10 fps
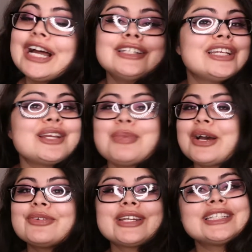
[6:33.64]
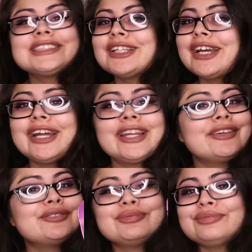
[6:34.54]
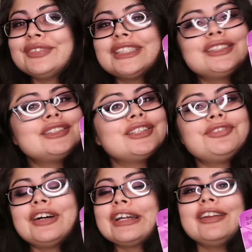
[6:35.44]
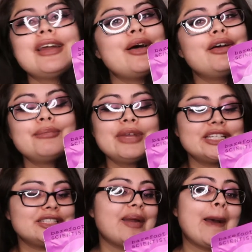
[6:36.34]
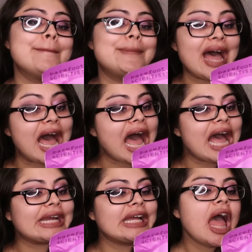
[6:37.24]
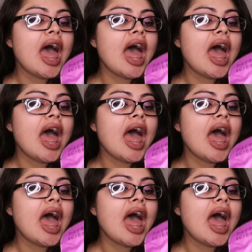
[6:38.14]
I take back what I said. This is a amazing bag.